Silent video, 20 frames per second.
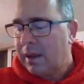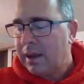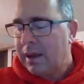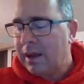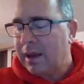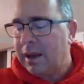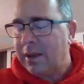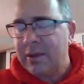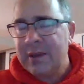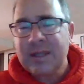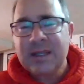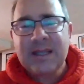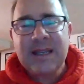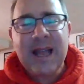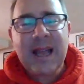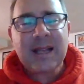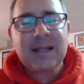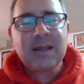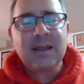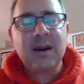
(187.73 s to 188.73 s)
Uh, this
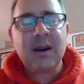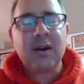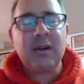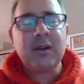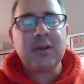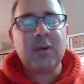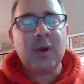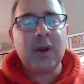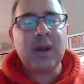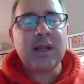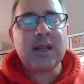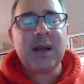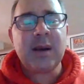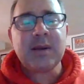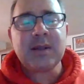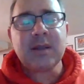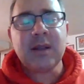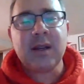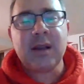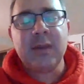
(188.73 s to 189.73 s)
next card is one as I
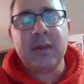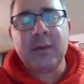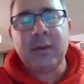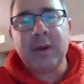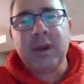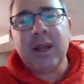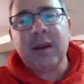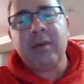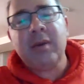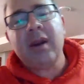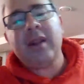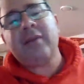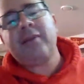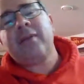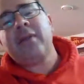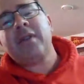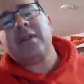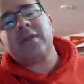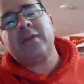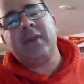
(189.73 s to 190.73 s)
was looking through getting ready
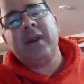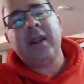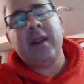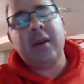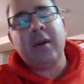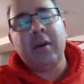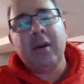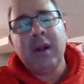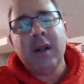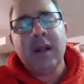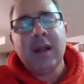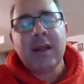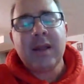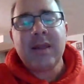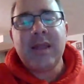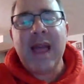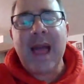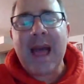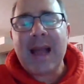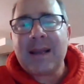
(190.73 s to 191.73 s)
for this video
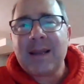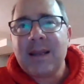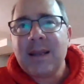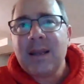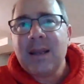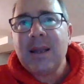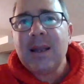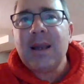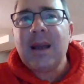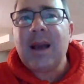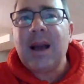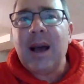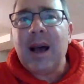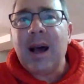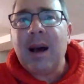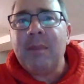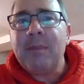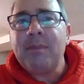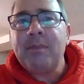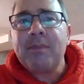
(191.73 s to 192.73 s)
that
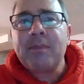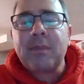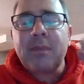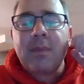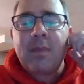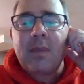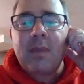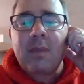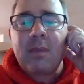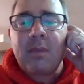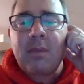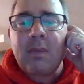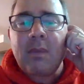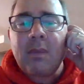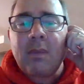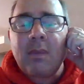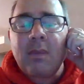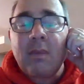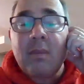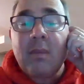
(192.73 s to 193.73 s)
um,
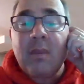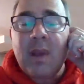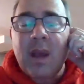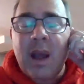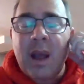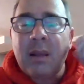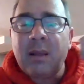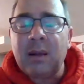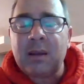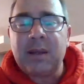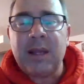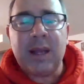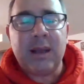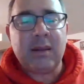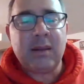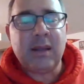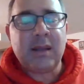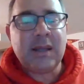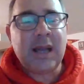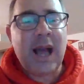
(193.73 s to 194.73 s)
I looked
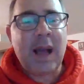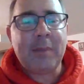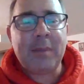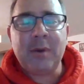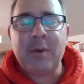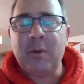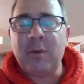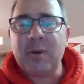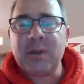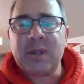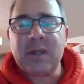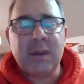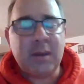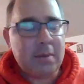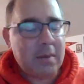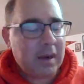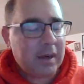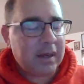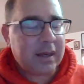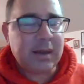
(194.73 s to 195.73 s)
at the top and who was the
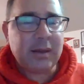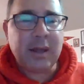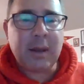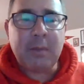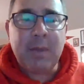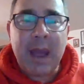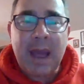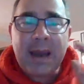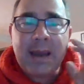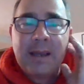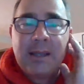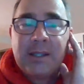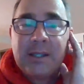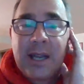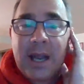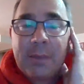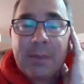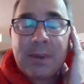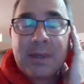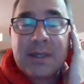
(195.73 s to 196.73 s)
American League batting
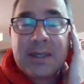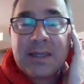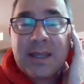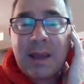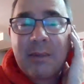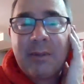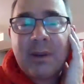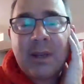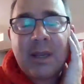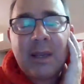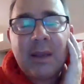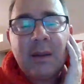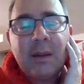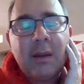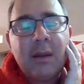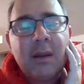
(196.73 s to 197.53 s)
champ in 70.